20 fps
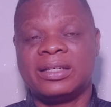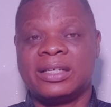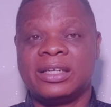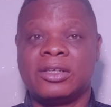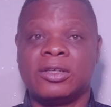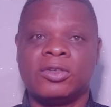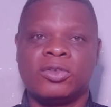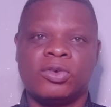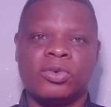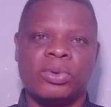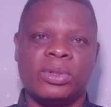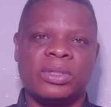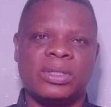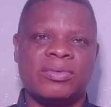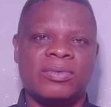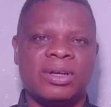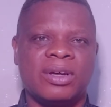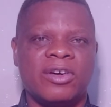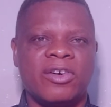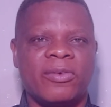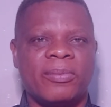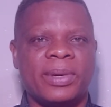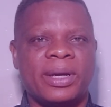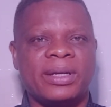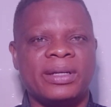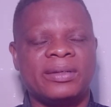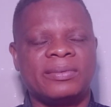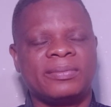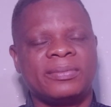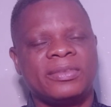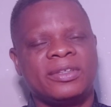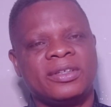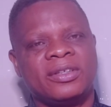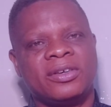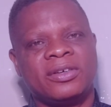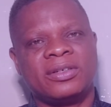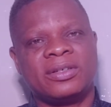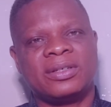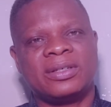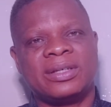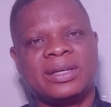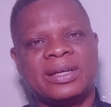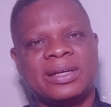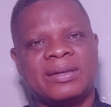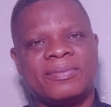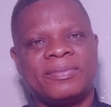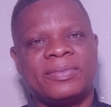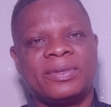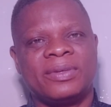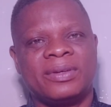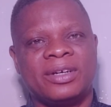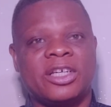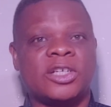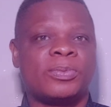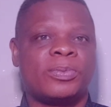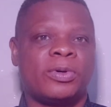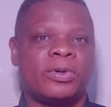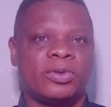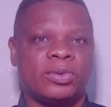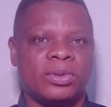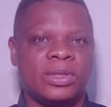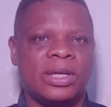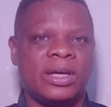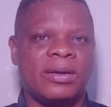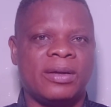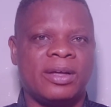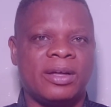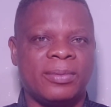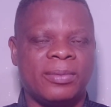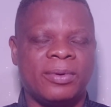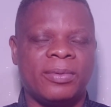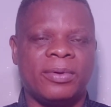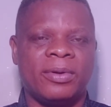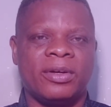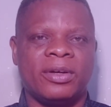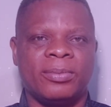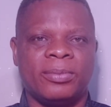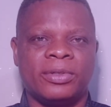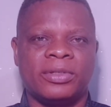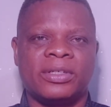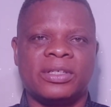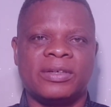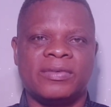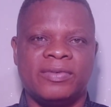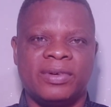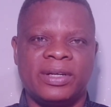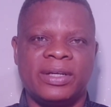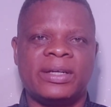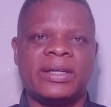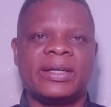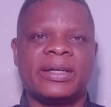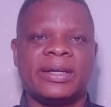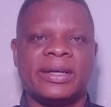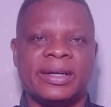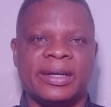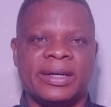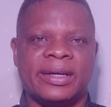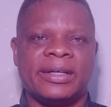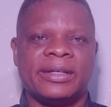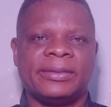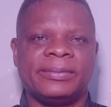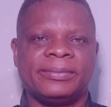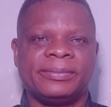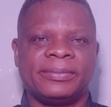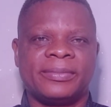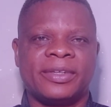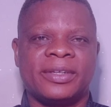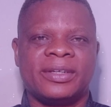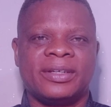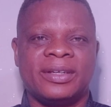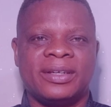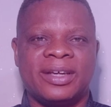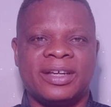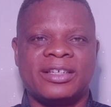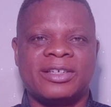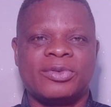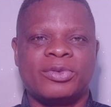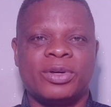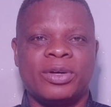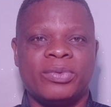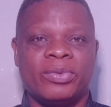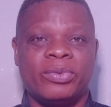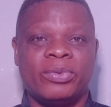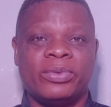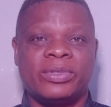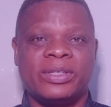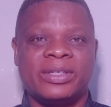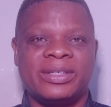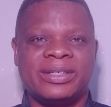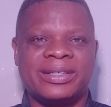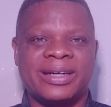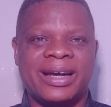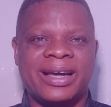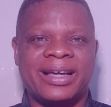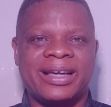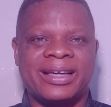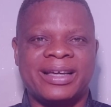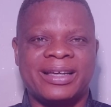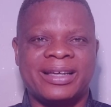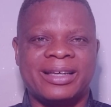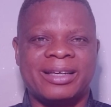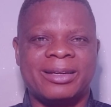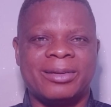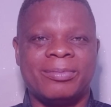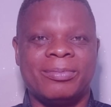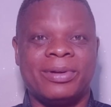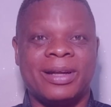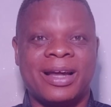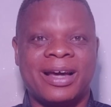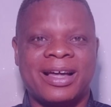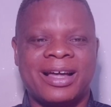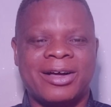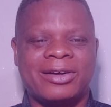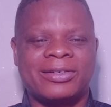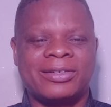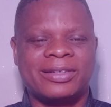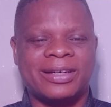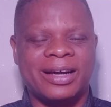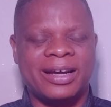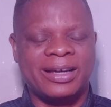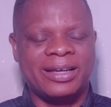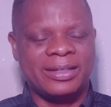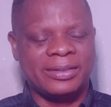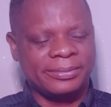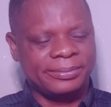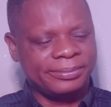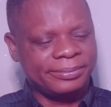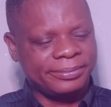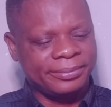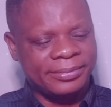they said in 2 weeks, if the government doesn't respond to them positively, that is when we will see strike, blackout strike.